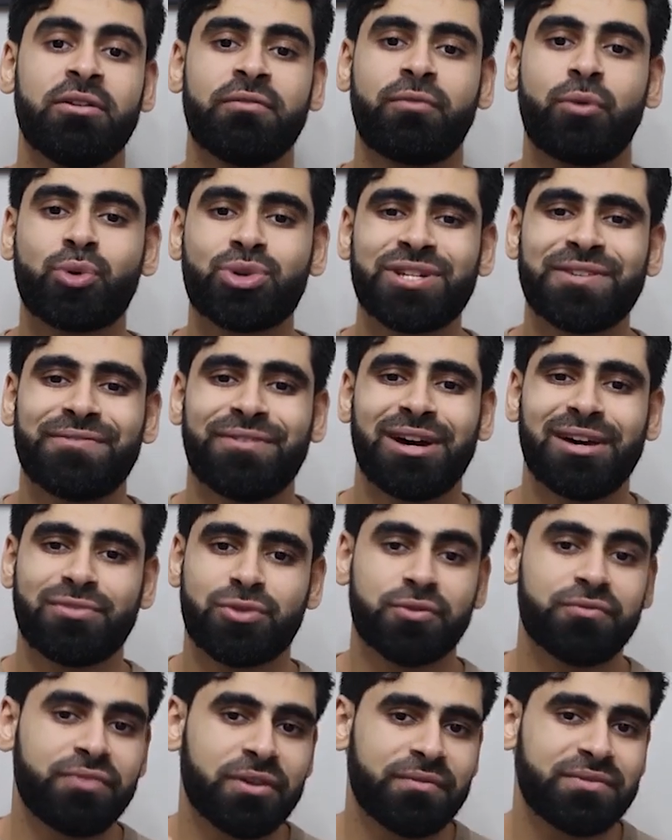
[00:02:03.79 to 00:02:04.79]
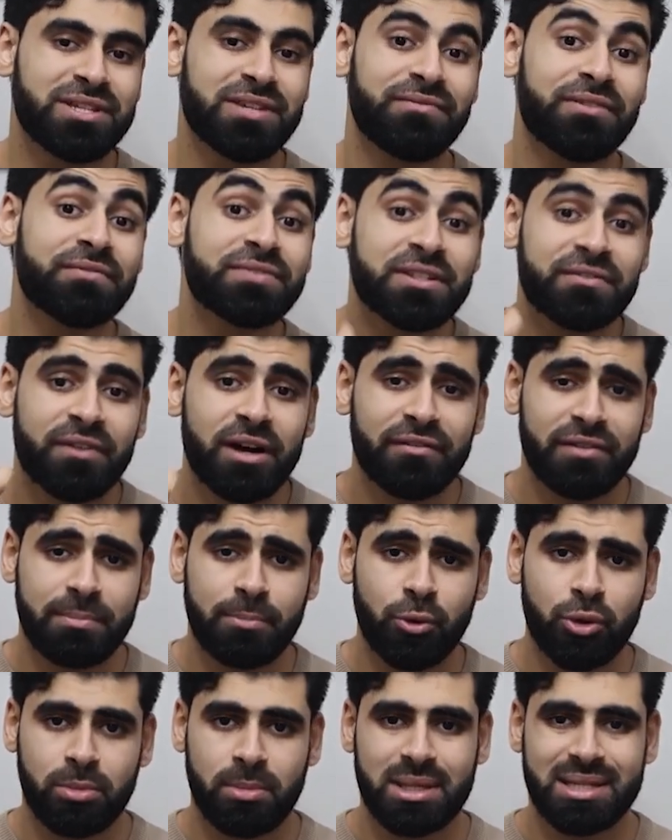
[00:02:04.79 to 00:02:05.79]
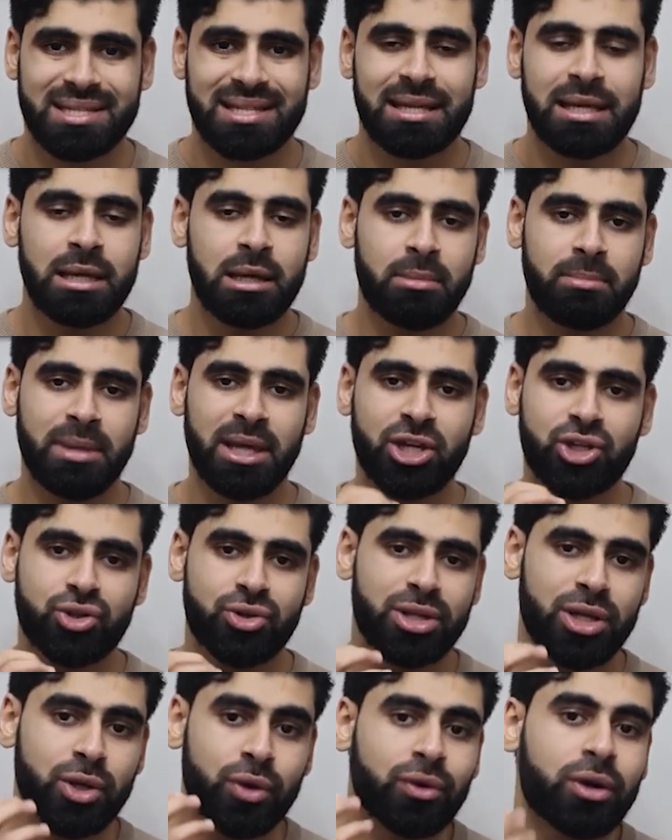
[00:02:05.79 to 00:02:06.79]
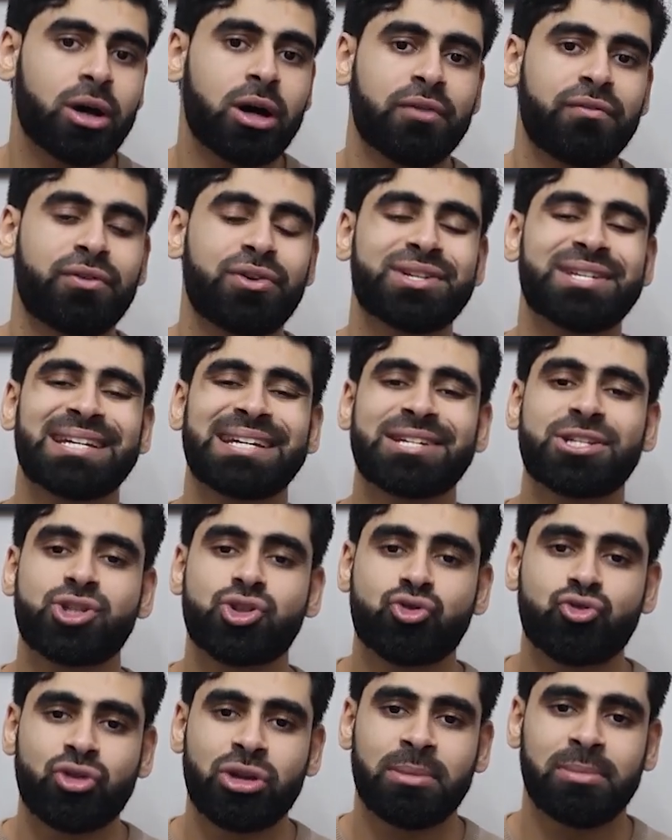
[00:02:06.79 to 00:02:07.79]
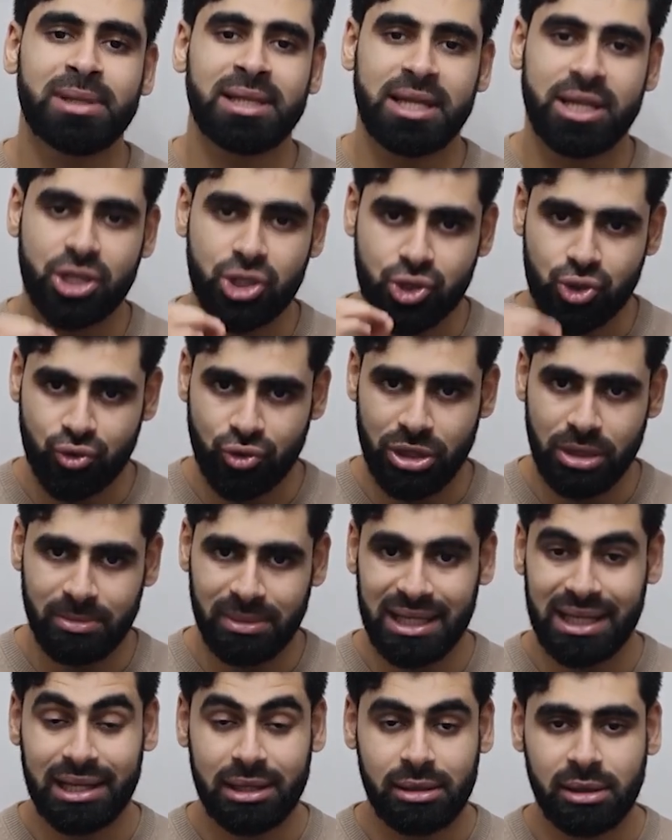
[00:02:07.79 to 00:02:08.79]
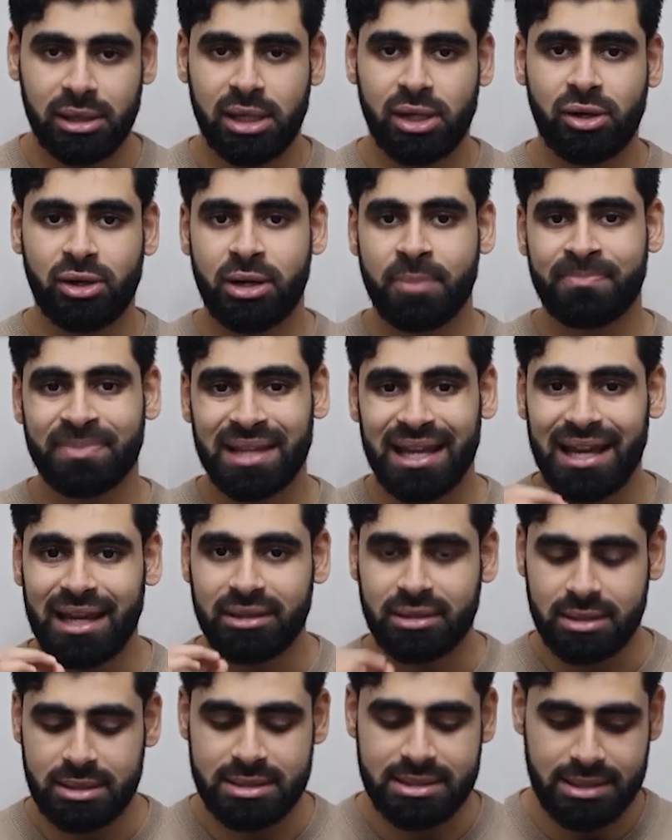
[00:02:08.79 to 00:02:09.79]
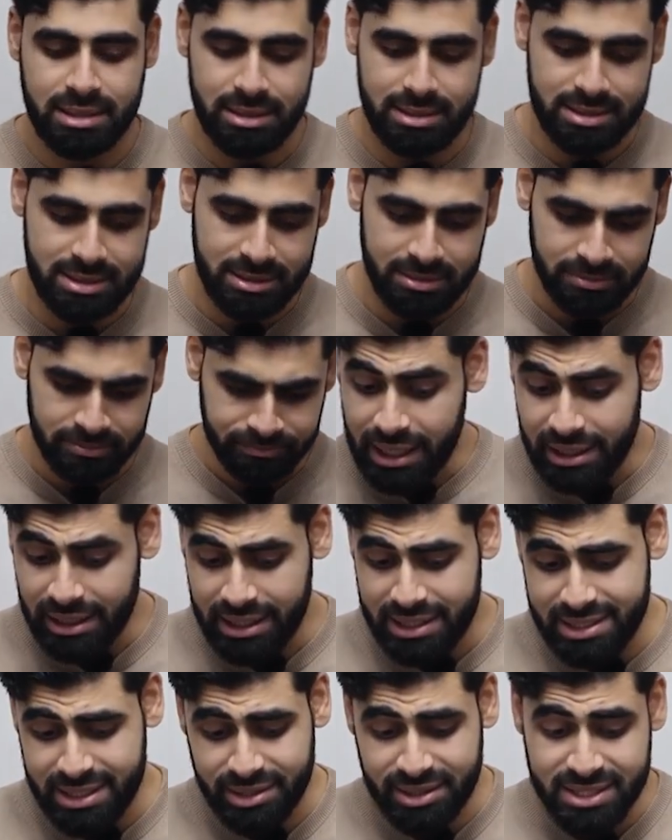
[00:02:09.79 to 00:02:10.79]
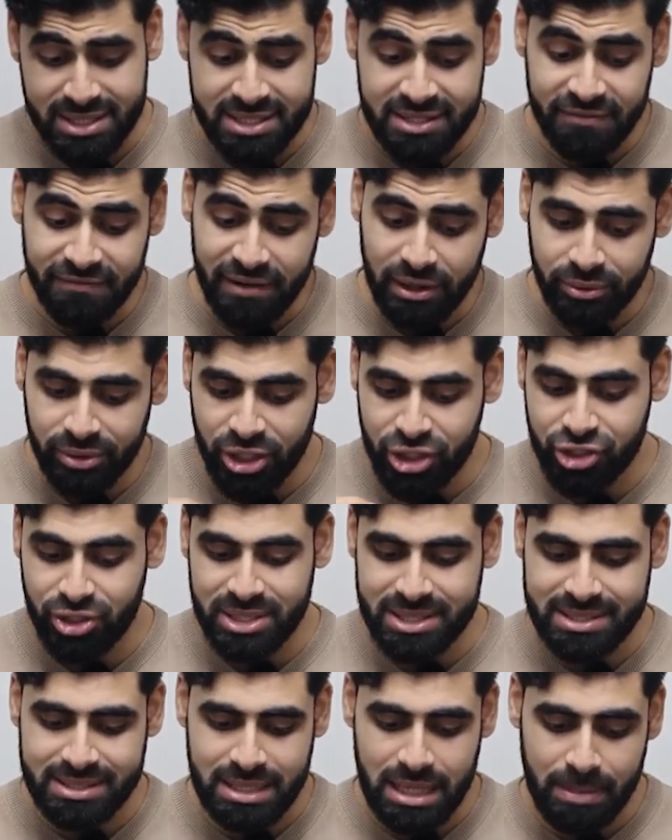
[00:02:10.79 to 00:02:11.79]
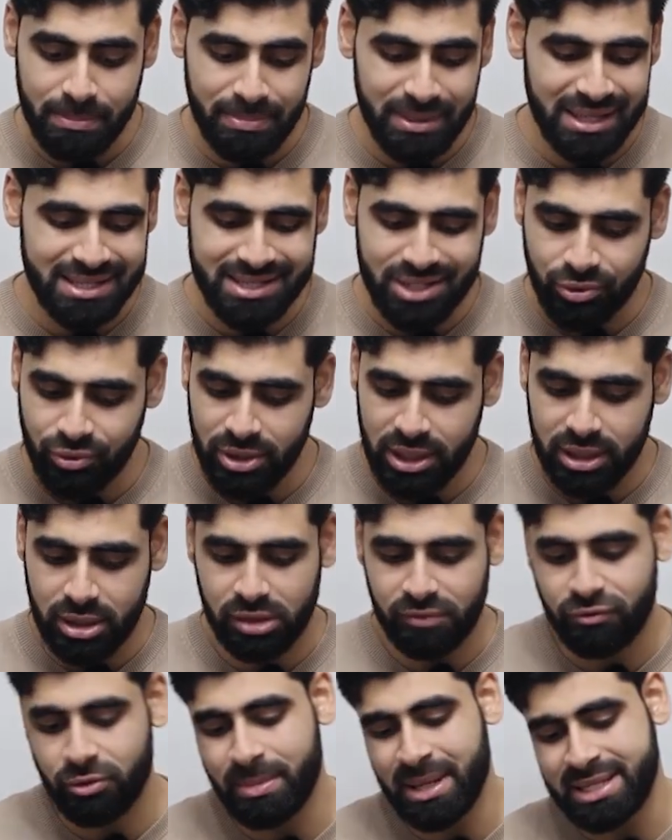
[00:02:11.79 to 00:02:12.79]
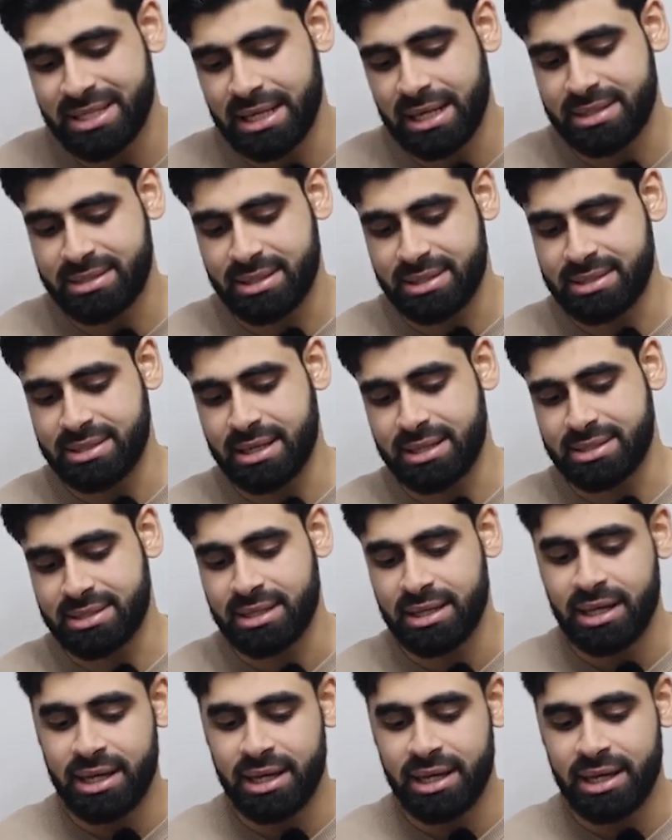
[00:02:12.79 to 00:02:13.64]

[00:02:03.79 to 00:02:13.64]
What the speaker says: 45 to 50, 55 appointments? Make sure that your offer is extremely clear and concise. And like I said, this is the foundational step. It's critical for Meta ad success.